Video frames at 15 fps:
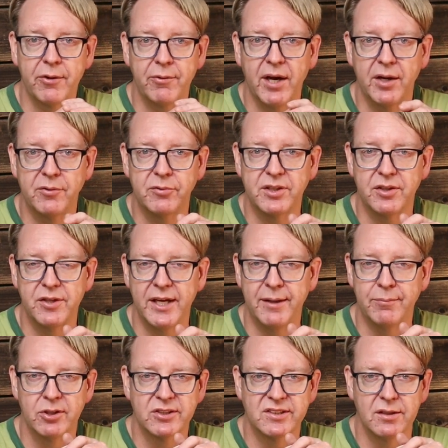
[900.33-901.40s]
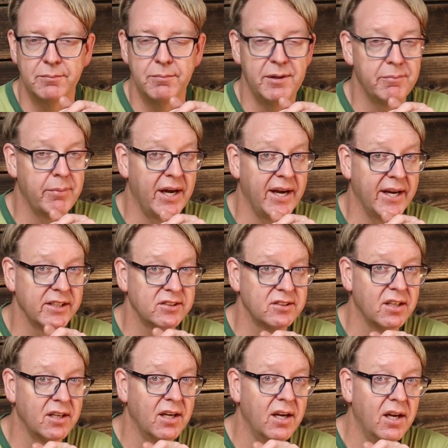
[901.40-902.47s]
around with their neighbors in mint
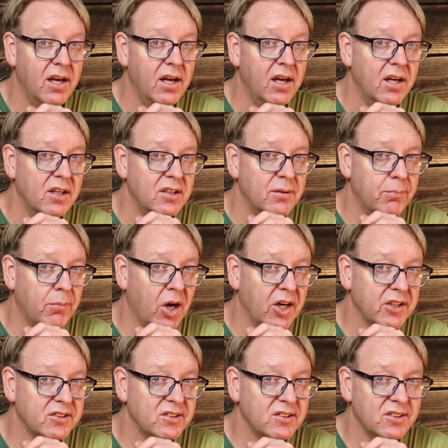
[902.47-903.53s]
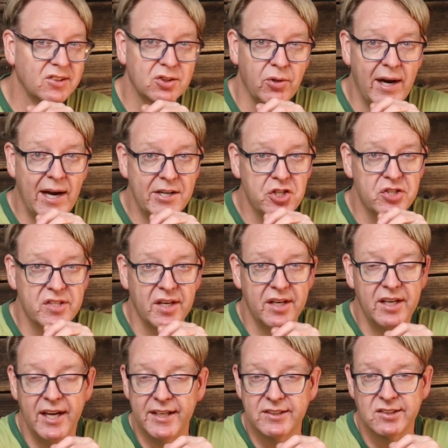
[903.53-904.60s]
bags. Marks, scratches,
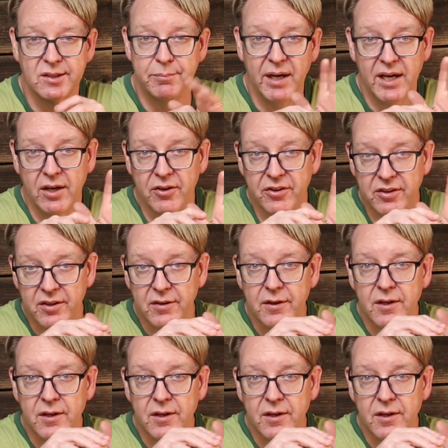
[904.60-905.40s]
and nicks abound.